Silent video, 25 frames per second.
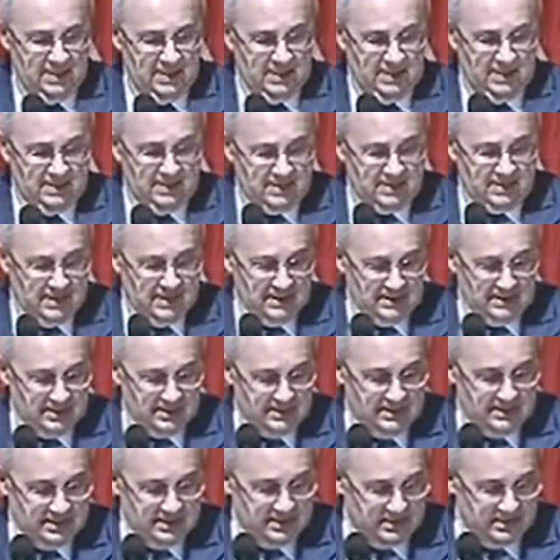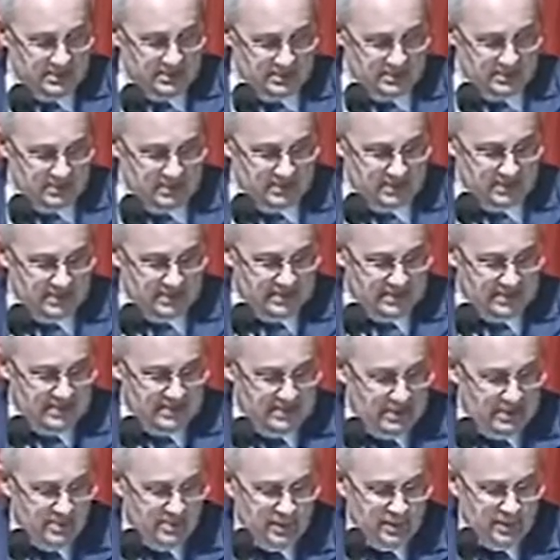It says,
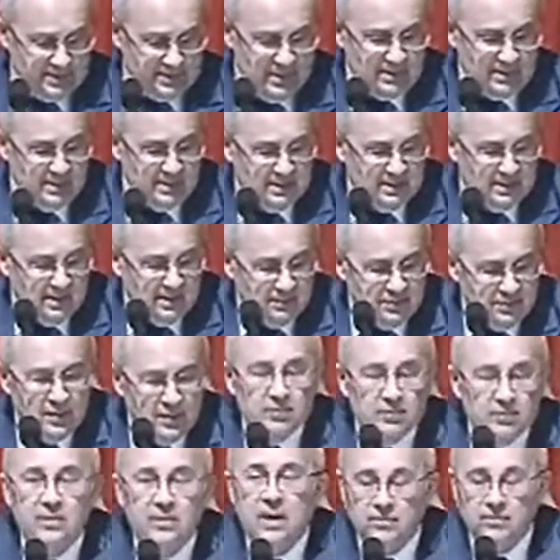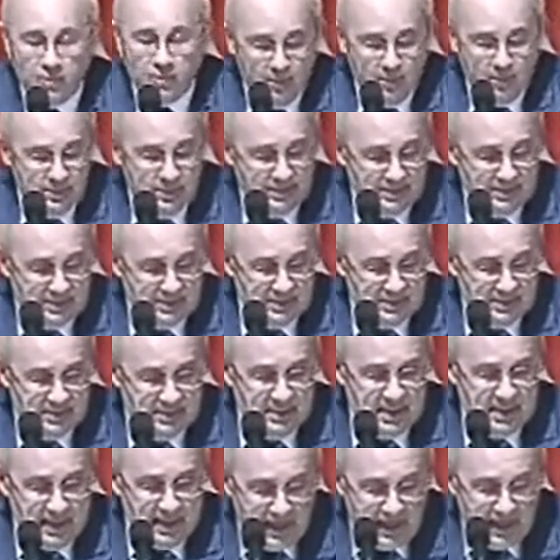representatives of
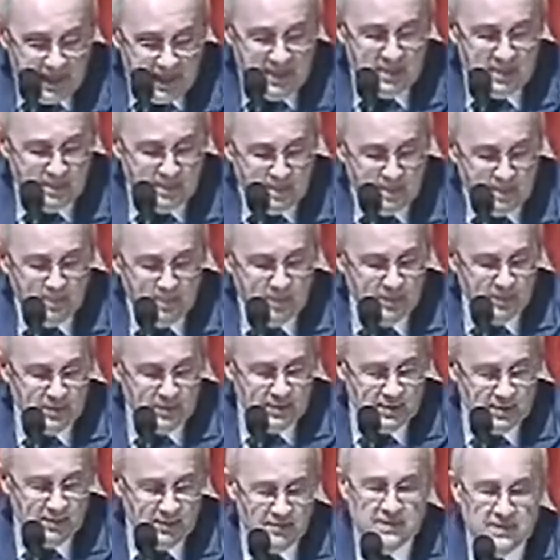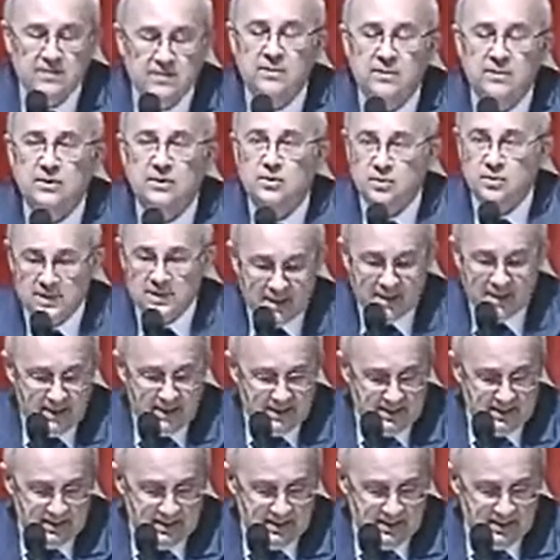governments and members of civil
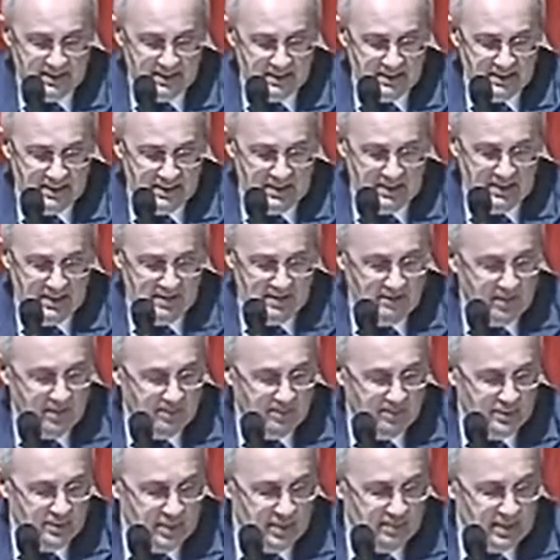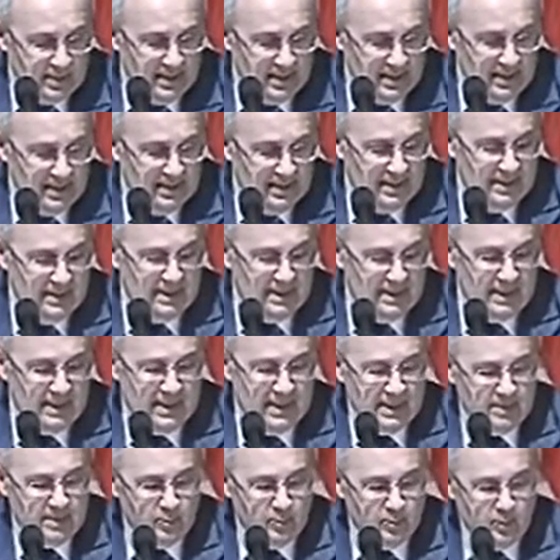society from Japan and the
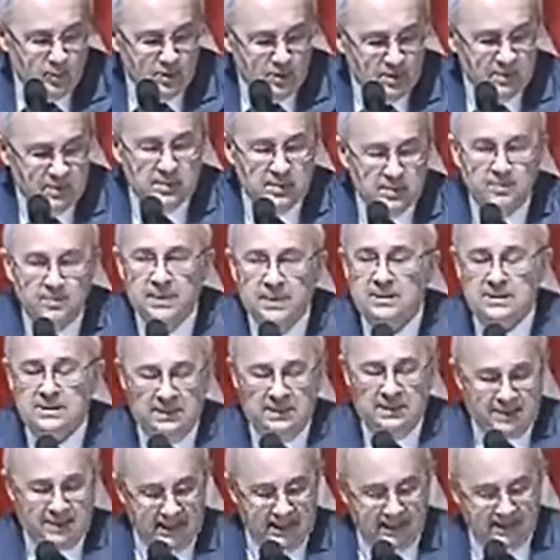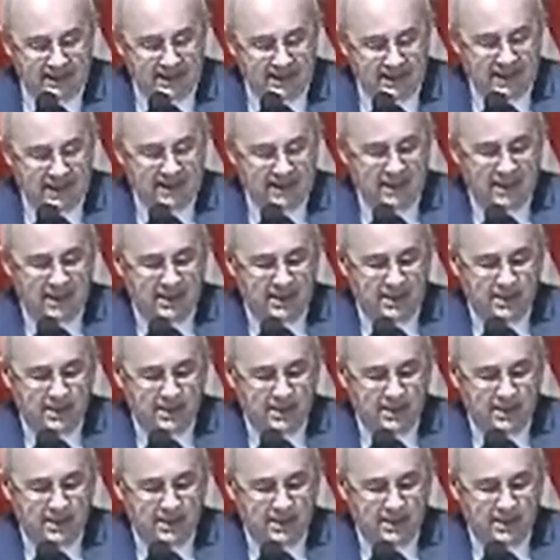Arab world met in Alexandria,